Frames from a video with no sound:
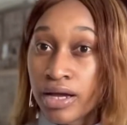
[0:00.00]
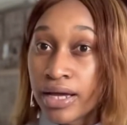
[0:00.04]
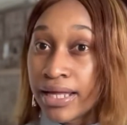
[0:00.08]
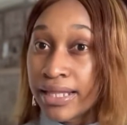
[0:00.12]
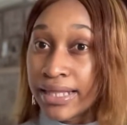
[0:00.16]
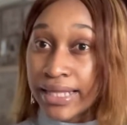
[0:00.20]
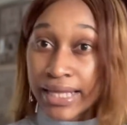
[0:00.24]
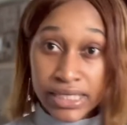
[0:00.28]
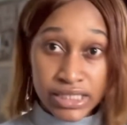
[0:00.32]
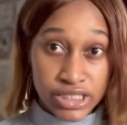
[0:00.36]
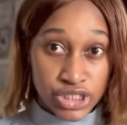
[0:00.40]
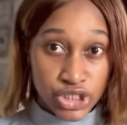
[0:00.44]

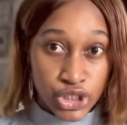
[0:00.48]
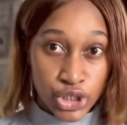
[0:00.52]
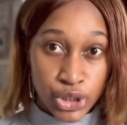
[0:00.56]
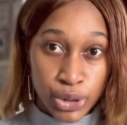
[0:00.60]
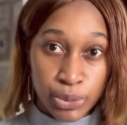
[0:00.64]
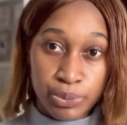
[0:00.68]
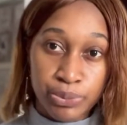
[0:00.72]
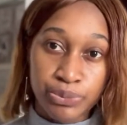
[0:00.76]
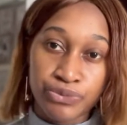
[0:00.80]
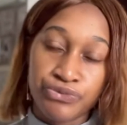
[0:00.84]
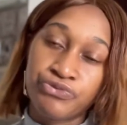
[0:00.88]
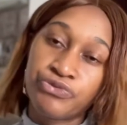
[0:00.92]
Next
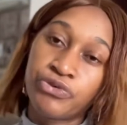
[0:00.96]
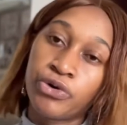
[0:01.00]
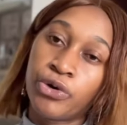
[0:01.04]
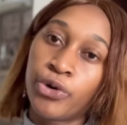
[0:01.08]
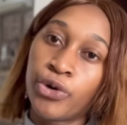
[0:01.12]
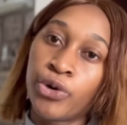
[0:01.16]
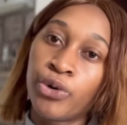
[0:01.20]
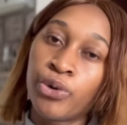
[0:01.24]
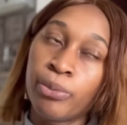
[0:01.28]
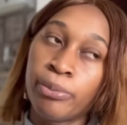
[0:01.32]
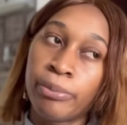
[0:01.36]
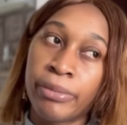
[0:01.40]
up,
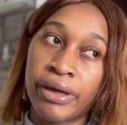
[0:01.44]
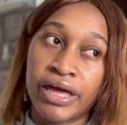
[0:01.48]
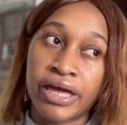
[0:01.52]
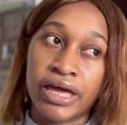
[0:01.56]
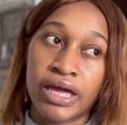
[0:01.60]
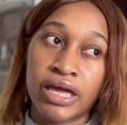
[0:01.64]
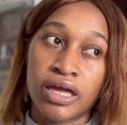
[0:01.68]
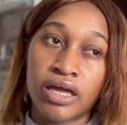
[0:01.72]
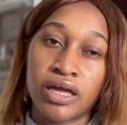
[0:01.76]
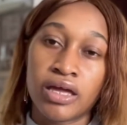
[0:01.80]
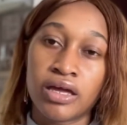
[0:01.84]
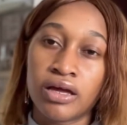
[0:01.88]
for
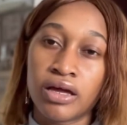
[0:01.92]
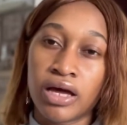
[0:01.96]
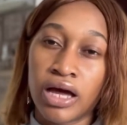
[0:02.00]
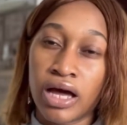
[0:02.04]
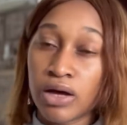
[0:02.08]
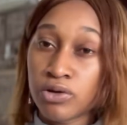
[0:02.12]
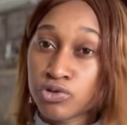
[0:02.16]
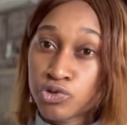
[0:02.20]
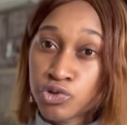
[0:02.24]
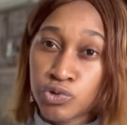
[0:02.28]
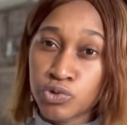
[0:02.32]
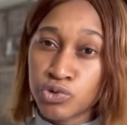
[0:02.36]
my
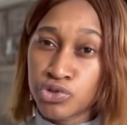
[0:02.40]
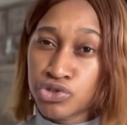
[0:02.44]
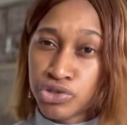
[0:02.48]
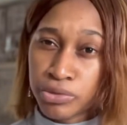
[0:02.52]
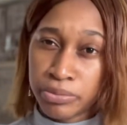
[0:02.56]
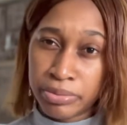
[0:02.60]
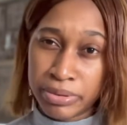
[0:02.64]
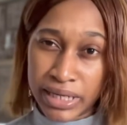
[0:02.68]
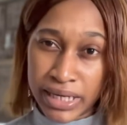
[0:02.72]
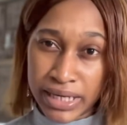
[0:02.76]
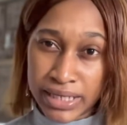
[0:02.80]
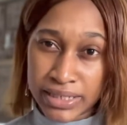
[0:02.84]
household
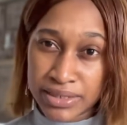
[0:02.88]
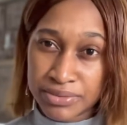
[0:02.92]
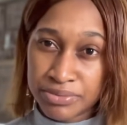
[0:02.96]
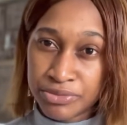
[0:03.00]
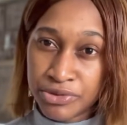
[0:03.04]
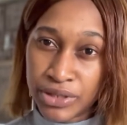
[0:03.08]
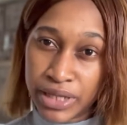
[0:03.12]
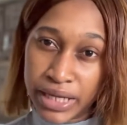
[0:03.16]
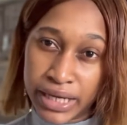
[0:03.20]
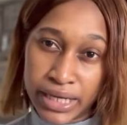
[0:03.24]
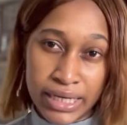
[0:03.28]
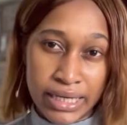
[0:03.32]
supplies,
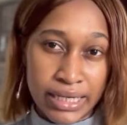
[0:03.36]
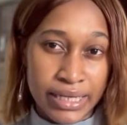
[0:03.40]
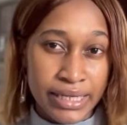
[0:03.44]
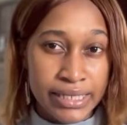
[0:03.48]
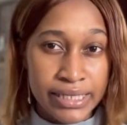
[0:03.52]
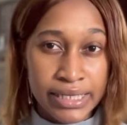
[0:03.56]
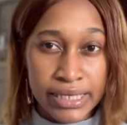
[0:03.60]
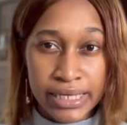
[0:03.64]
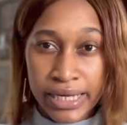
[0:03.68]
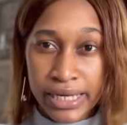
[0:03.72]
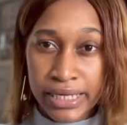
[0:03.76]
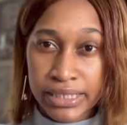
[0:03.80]
more like
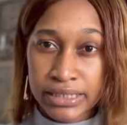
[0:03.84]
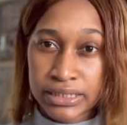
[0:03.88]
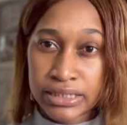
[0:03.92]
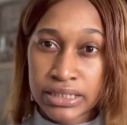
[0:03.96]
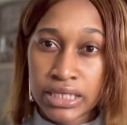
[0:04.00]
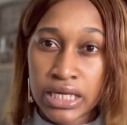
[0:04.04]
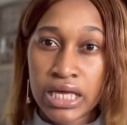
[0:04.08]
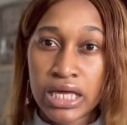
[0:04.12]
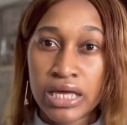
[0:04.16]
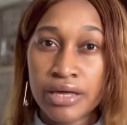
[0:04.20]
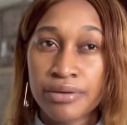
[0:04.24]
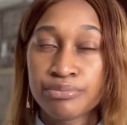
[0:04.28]
cleaning
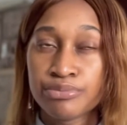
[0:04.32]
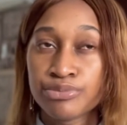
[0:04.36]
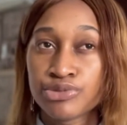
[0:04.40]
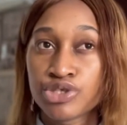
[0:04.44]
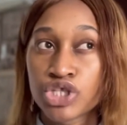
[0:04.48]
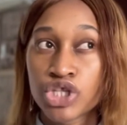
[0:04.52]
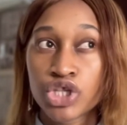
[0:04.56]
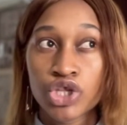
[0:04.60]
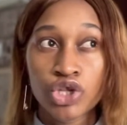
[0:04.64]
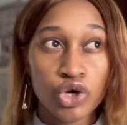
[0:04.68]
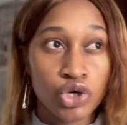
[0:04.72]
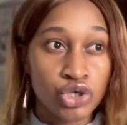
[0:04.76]

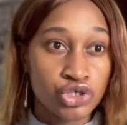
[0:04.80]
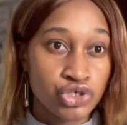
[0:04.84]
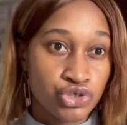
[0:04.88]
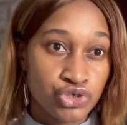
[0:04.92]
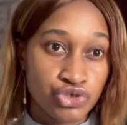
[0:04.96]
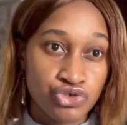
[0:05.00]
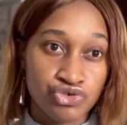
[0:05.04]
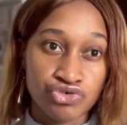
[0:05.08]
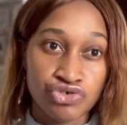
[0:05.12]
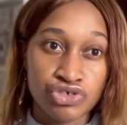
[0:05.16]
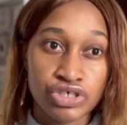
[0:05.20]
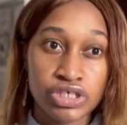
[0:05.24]
items,
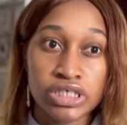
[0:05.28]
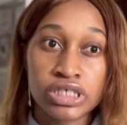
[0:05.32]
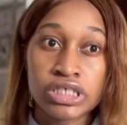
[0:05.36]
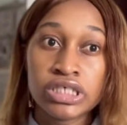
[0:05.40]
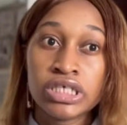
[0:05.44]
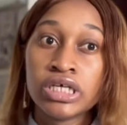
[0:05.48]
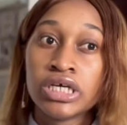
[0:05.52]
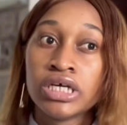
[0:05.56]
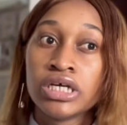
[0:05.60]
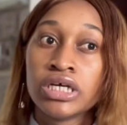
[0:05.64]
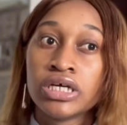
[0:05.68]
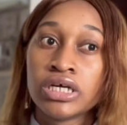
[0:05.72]
laundry,
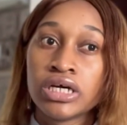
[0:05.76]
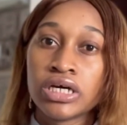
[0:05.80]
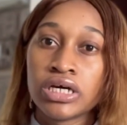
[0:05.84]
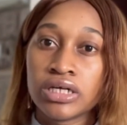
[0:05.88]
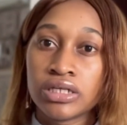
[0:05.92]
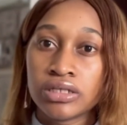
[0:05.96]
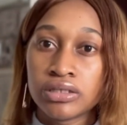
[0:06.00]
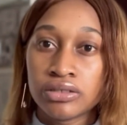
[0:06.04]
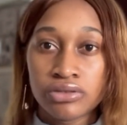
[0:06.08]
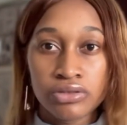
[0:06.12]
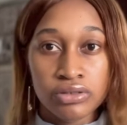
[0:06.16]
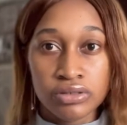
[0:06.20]

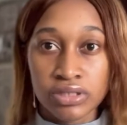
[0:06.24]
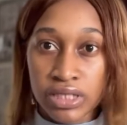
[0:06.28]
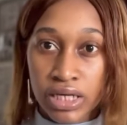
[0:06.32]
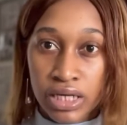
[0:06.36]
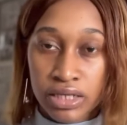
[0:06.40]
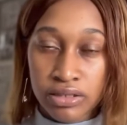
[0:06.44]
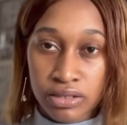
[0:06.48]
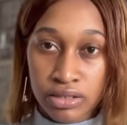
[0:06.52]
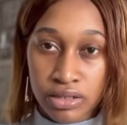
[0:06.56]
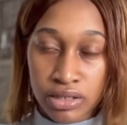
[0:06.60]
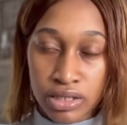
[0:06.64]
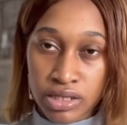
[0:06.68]
and those
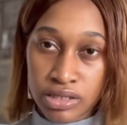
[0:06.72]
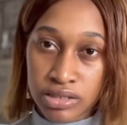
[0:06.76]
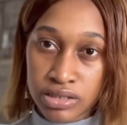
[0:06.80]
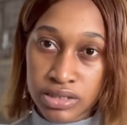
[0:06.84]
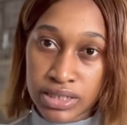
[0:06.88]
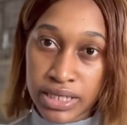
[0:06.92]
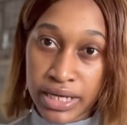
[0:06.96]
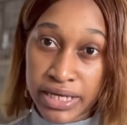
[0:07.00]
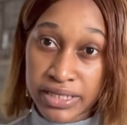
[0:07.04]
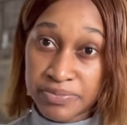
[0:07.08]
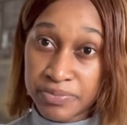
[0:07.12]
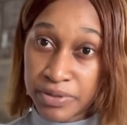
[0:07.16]
kind of things,
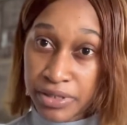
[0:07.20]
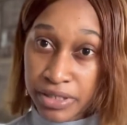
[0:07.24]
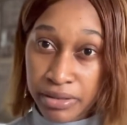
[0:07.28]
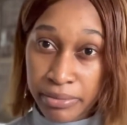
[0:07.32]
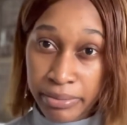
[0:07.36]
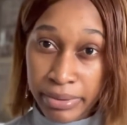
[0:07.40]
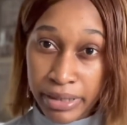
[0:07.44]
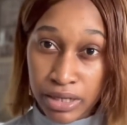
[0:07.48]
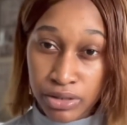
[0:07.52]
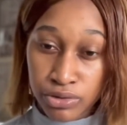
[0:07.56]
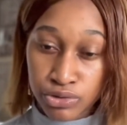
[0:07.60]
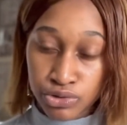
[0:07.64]
I spend
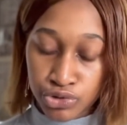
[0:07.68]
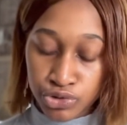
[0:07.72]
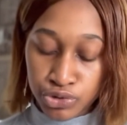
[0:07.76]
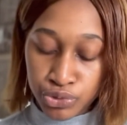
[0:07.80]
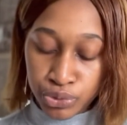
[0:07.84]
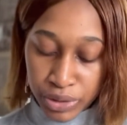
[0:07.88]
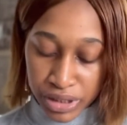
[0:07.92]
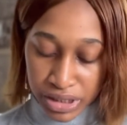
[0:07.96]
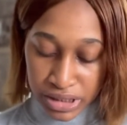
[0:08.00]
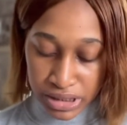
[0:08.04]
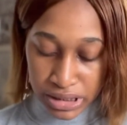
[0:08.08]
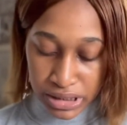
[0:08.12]
about
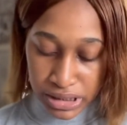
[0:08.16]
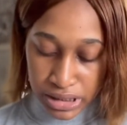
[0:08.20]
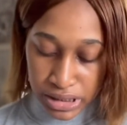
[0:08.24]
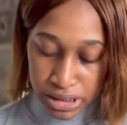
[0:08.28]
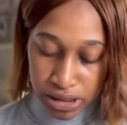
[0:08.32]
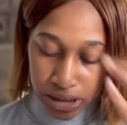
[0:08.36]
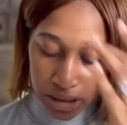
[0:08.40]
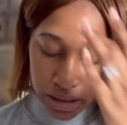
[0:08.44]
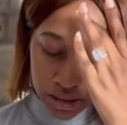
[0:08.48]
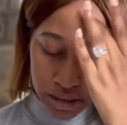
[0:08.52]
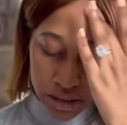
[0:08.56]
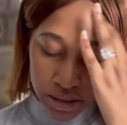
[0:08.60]

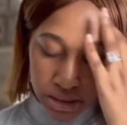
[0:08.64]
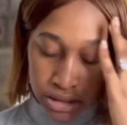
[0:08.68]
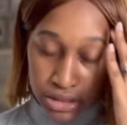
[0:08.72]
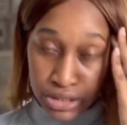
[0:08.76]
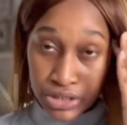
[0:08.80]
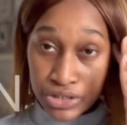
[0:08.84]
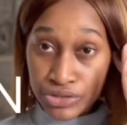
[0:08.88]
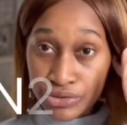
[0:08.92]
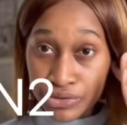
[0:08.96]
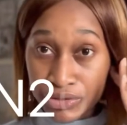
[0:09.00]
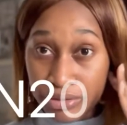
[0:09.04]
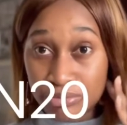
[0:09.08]
20.
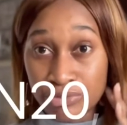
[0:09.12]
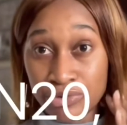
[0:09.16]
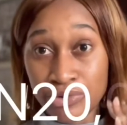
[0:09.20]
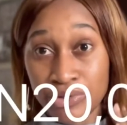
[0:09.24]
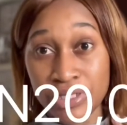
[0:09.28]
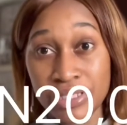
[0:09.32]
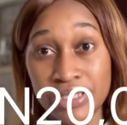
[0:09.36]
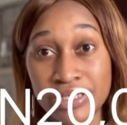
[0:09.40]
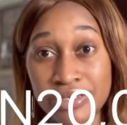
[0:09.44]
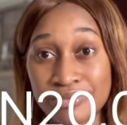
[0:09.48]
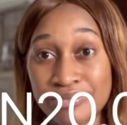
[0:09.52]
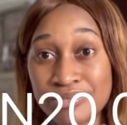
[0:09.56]
Sorry, I'm
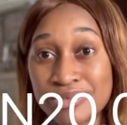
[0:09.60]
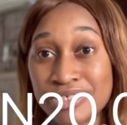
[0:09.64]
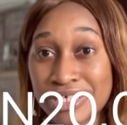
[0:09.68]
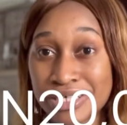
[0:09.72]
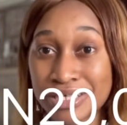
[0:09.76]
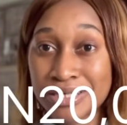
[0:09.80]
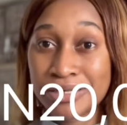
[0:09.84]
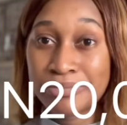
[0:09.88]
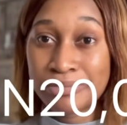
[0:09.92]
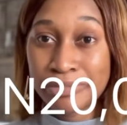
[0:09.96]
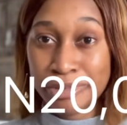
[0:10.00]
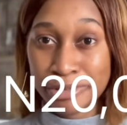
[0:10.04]
looking down,
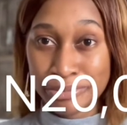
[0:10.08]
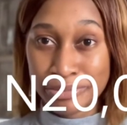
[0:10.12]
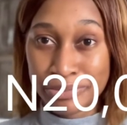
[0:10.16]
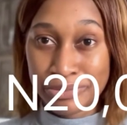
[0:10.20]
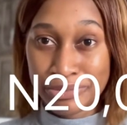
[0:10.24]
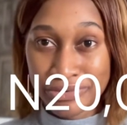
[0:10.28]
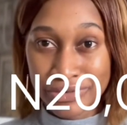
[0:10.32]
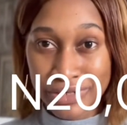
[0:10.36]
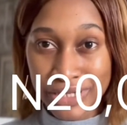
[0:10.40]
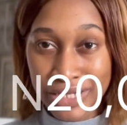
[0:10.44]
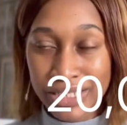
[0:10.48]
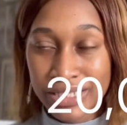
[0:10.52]
checking my
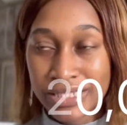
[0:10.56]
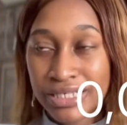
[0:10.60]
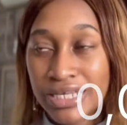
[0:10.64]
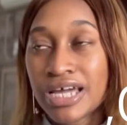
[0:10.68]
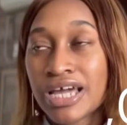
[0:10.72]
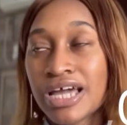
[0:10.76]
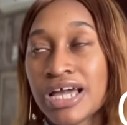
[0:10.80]
booklet.